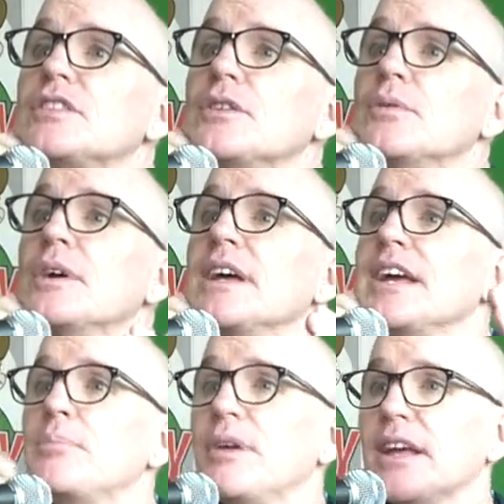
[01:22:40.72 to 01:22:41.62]
to
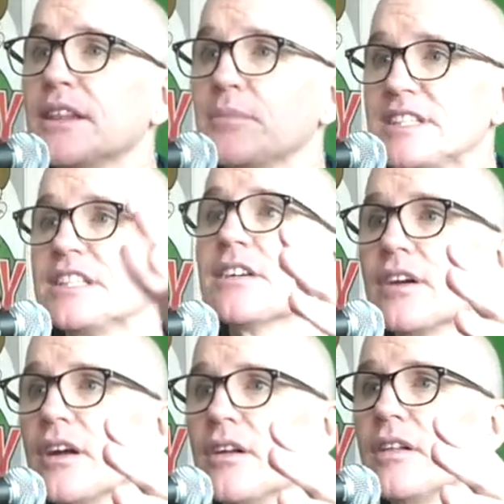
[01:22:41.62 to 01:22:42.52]
it being the
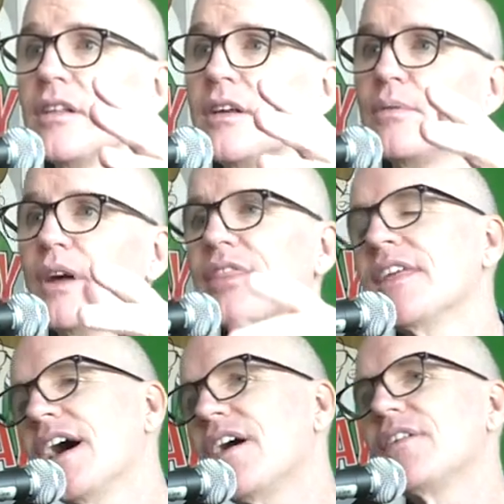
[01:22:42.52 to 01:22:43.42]
material with,
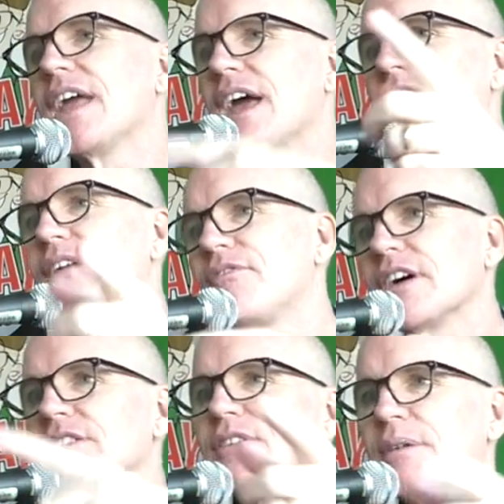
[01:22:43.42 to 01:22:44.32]
oh yeah, and he
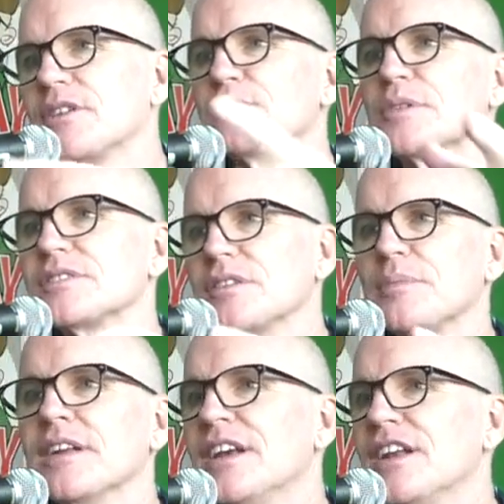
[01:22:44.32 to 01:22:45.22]
fucked around with this person a
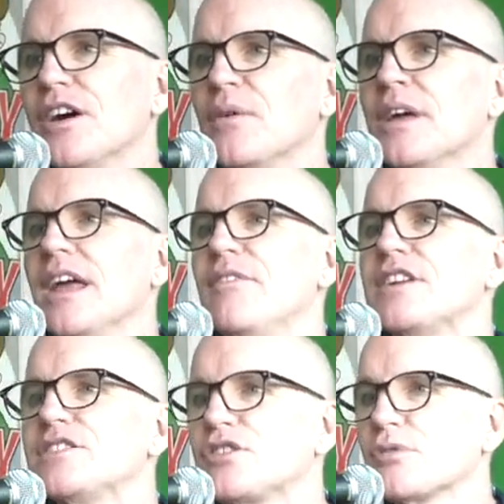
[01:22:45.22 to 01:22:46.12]
little bit. No, if
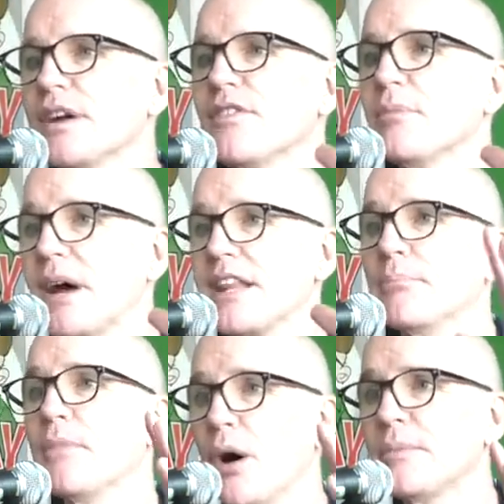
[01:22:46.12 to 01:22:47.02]
it's driven by the
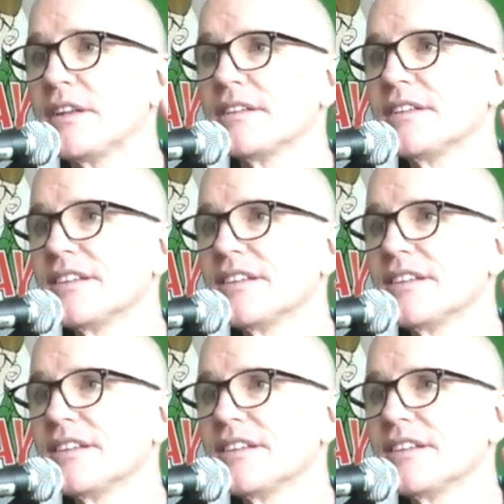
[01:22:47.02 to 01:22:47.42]
moment